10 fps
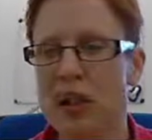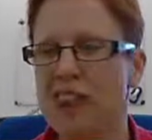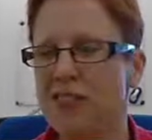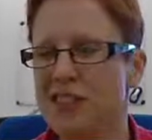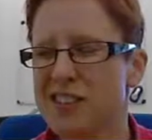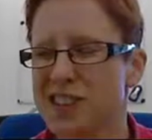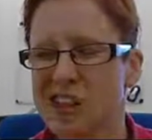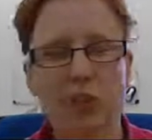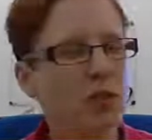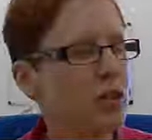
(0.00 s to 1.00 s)
I have to
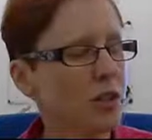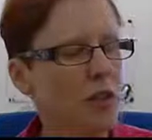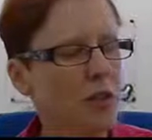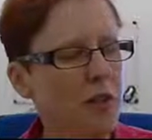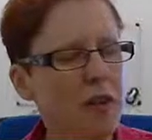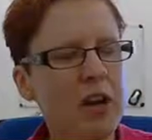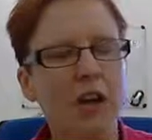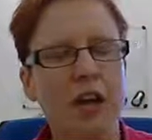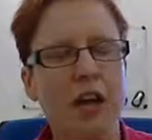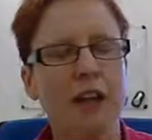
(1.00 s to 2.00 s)
tell you that it's very
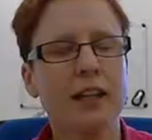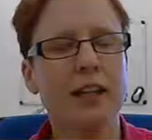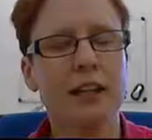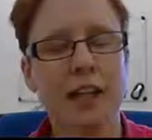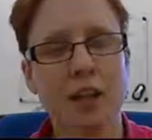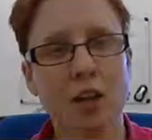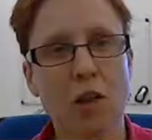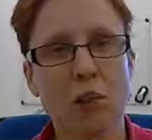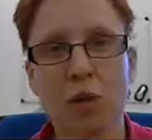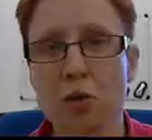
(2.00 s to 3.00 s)
unlikely that any
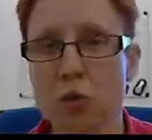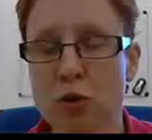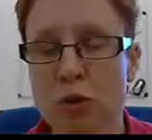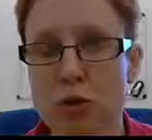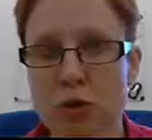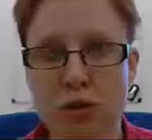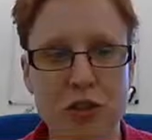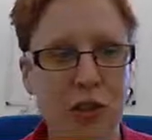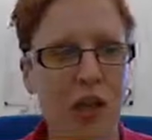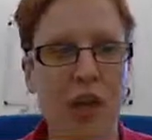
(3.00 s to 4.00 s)
company or the
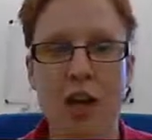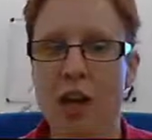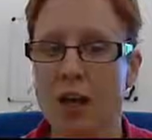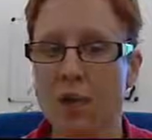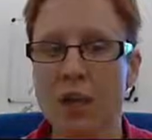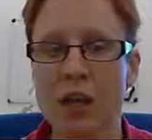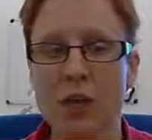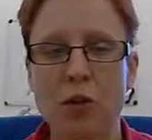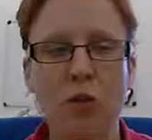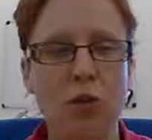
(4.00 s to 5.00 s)
university will
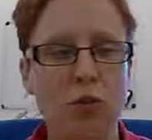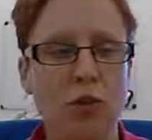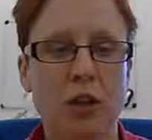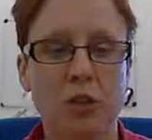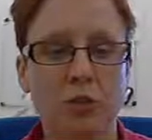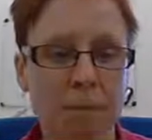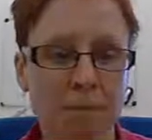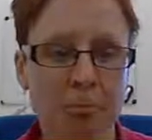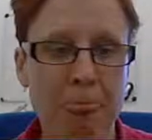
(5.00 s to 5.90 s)
allow you to do that.